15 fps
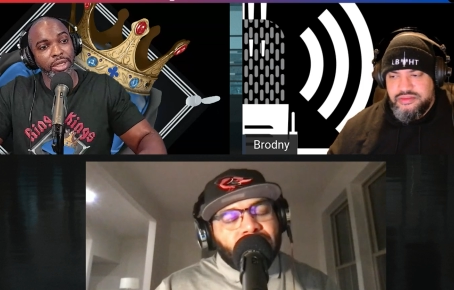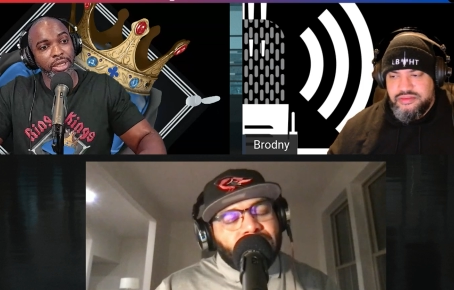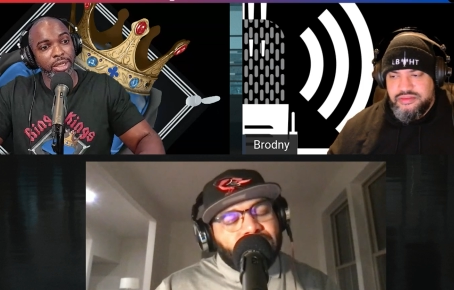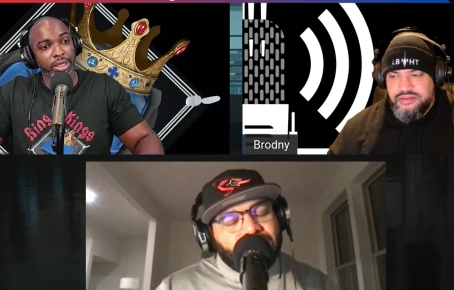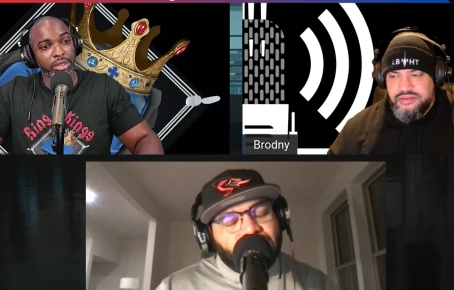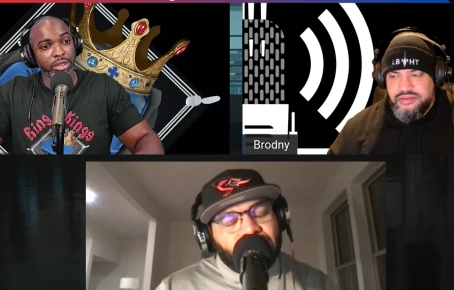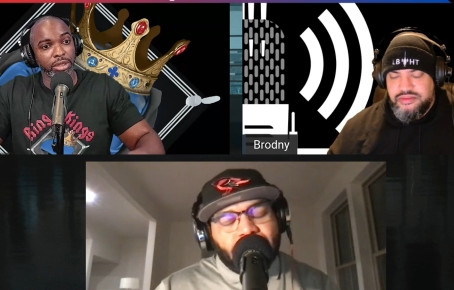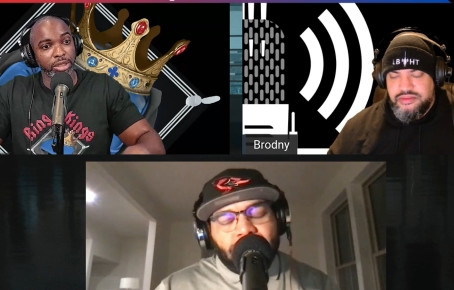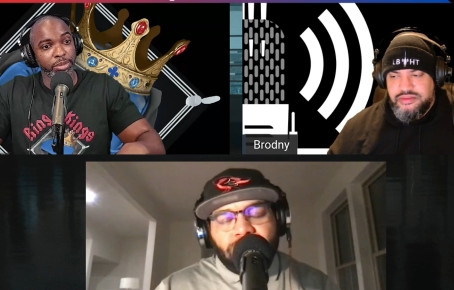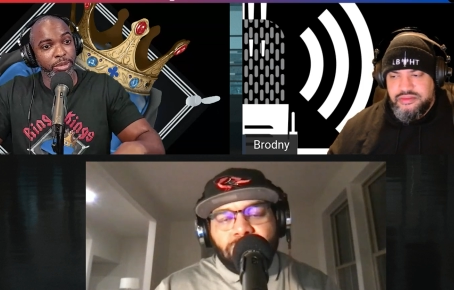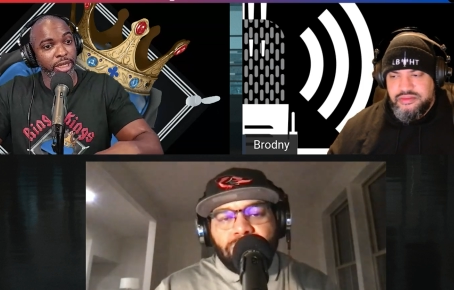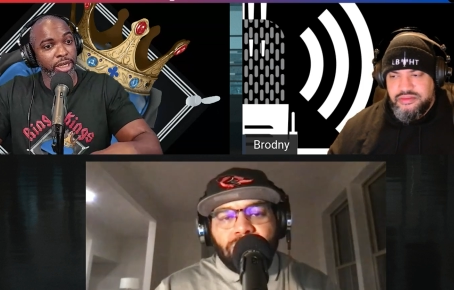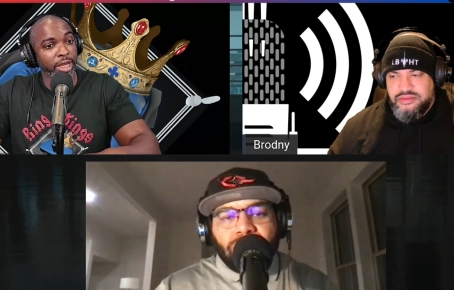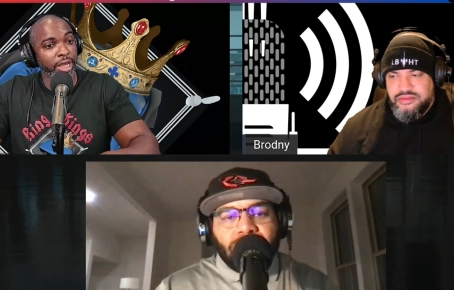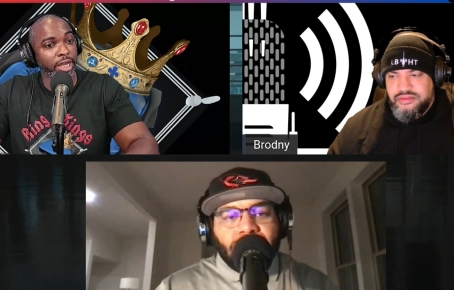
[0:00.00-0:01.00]
Speaker 1: So speaking of
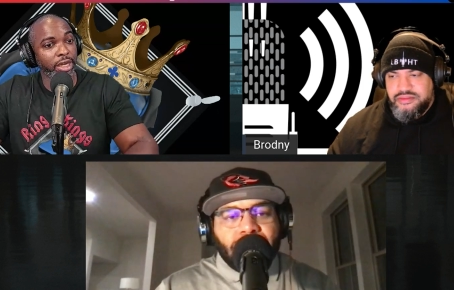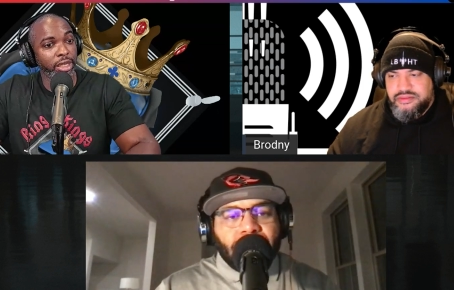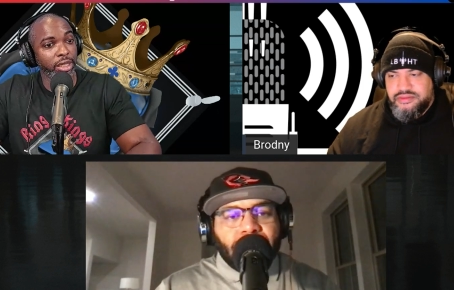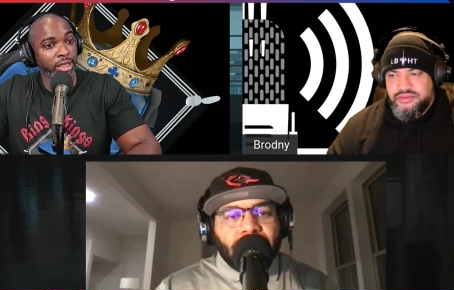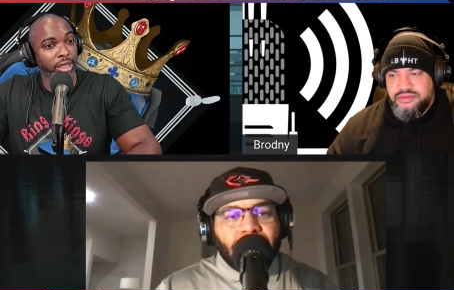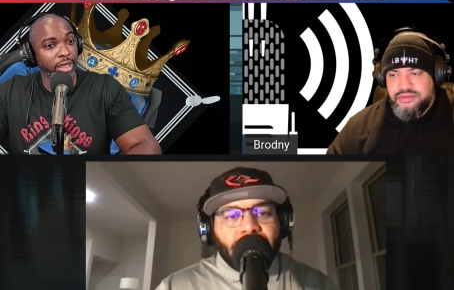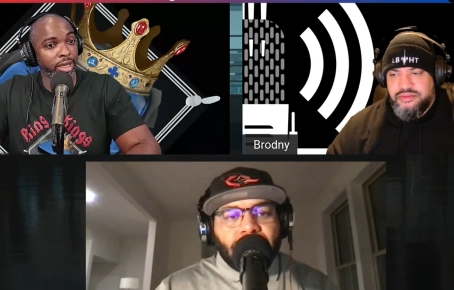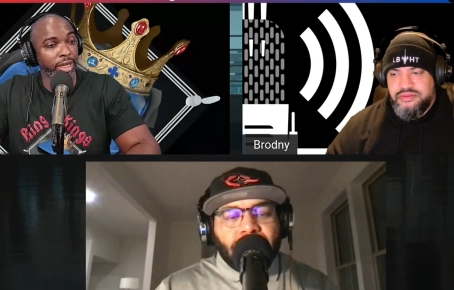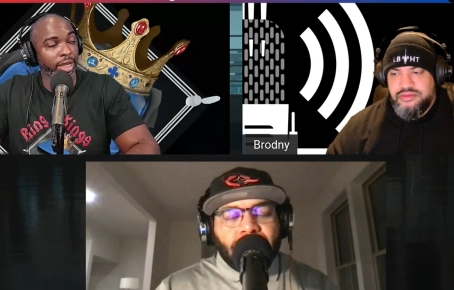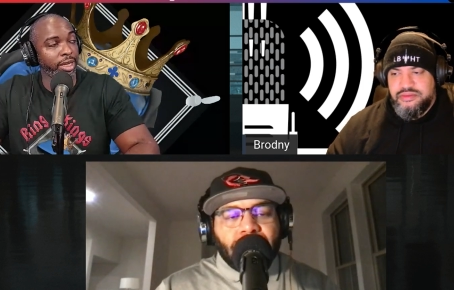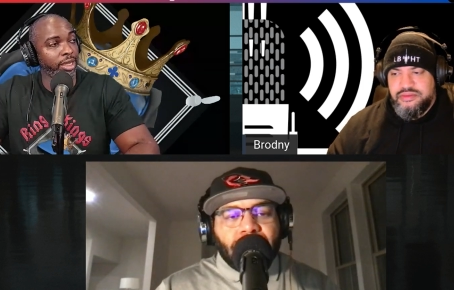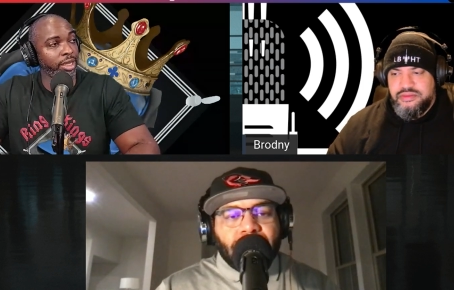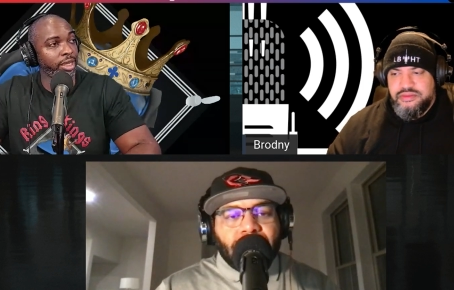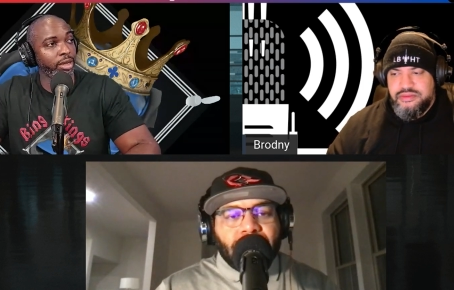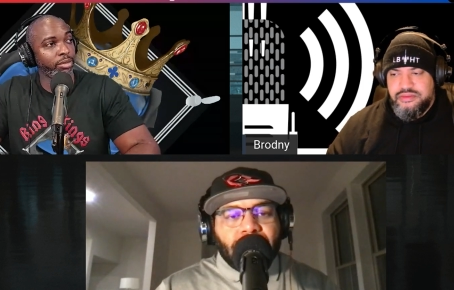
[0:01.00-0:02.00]
Haney, uh, Haney and
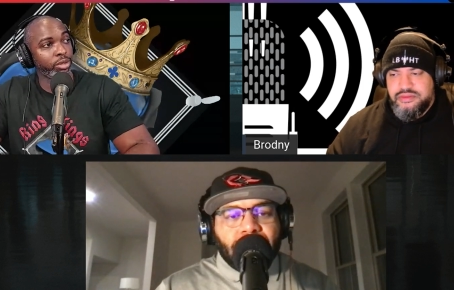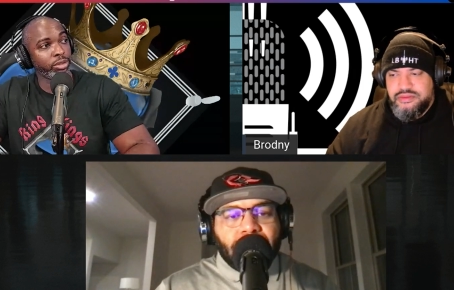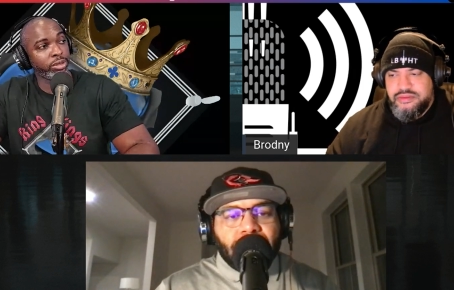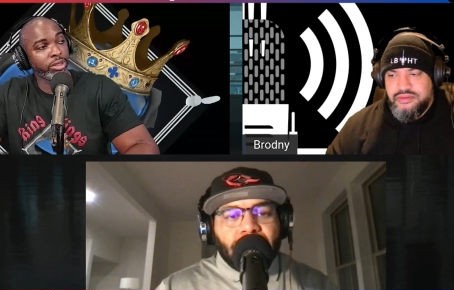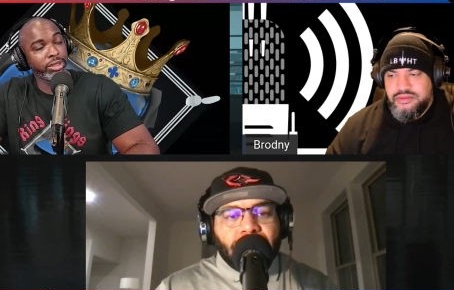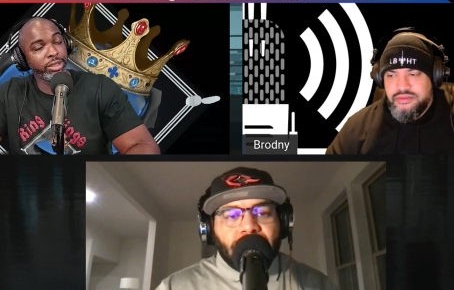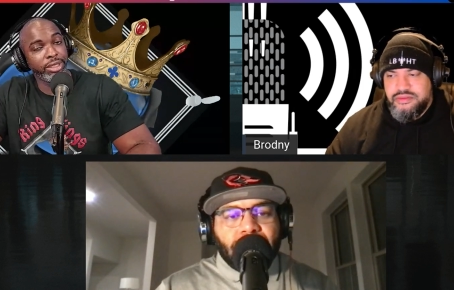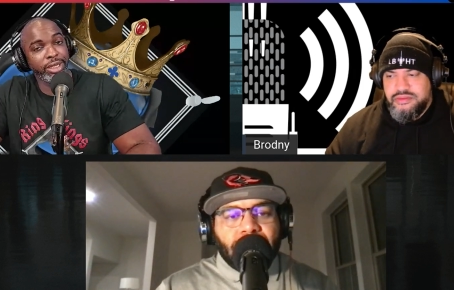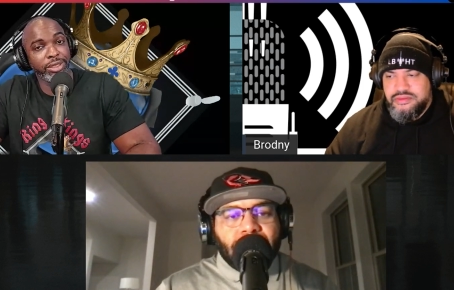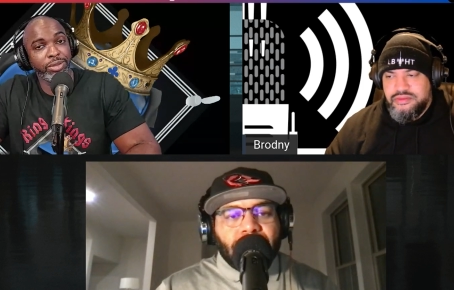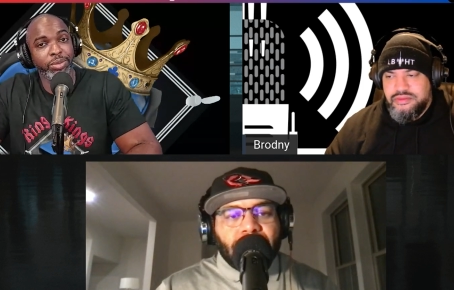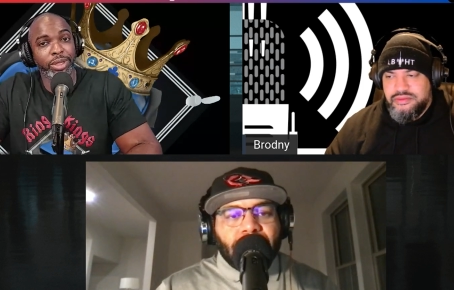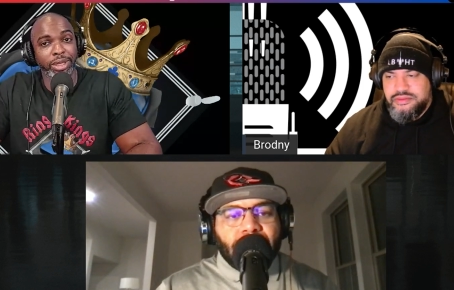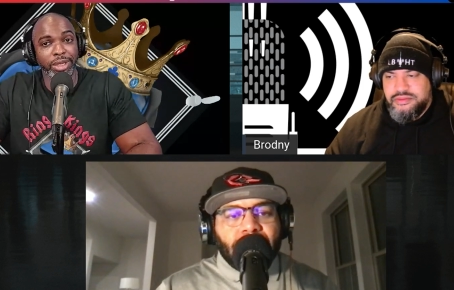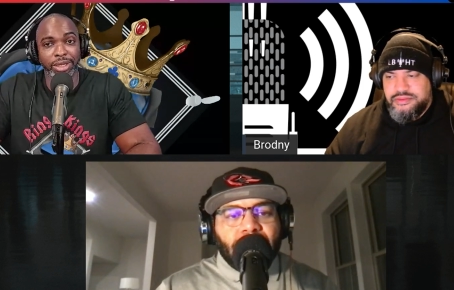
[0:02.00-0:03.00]
Kambosos next
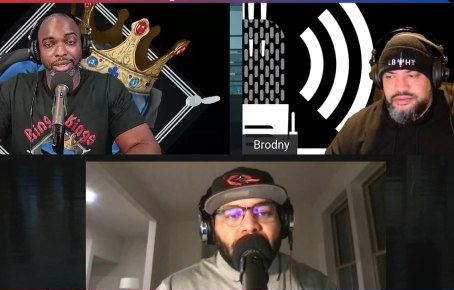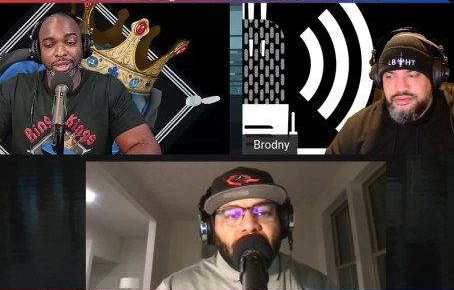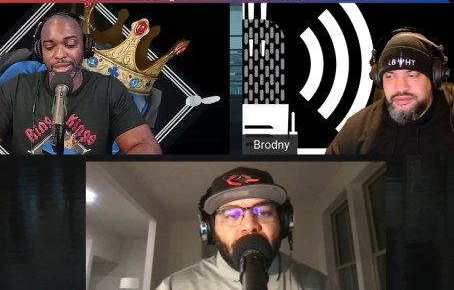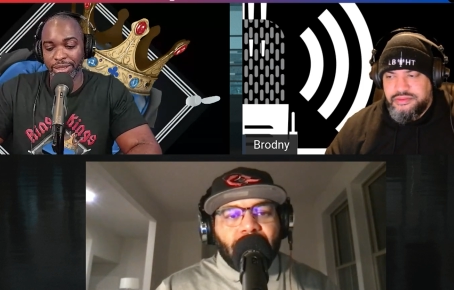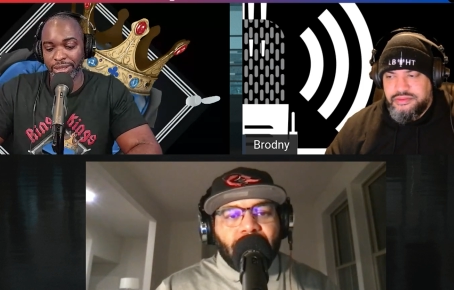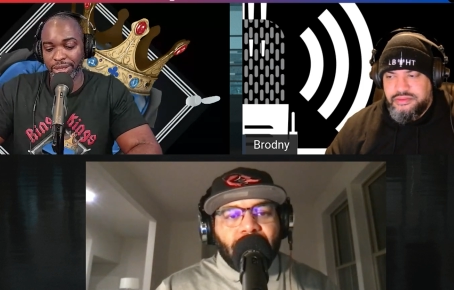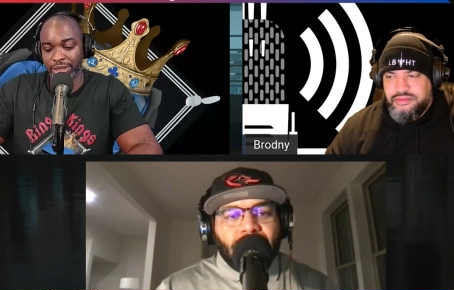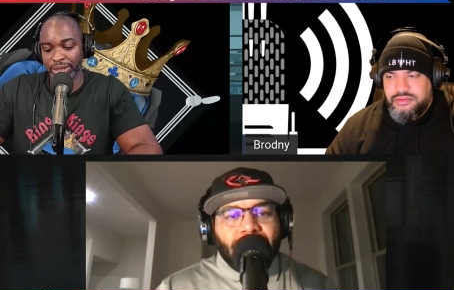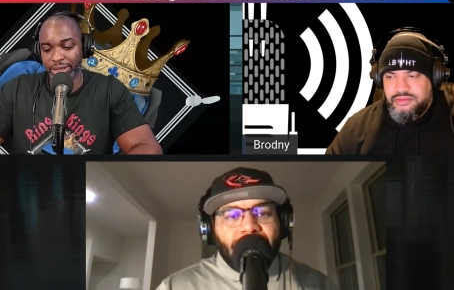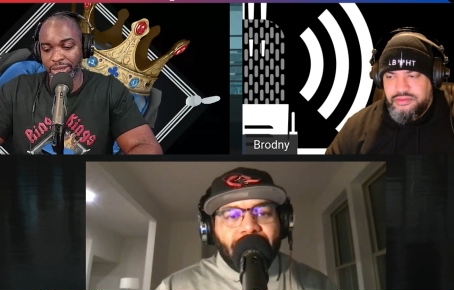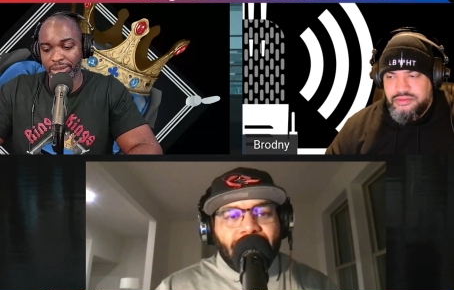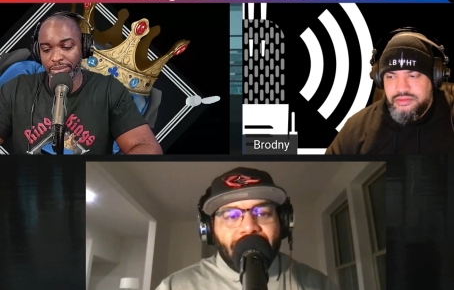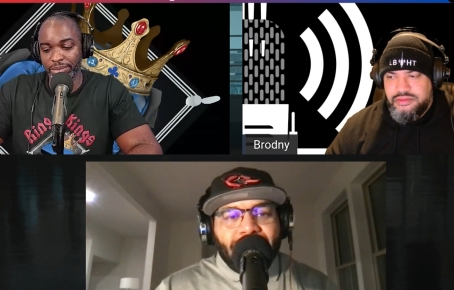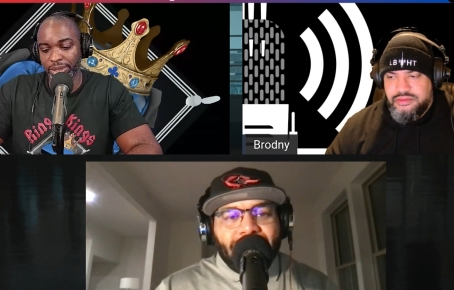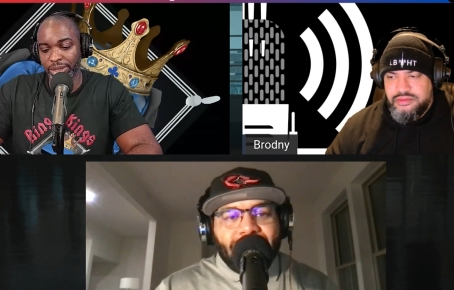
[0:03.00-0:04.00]
week. Um,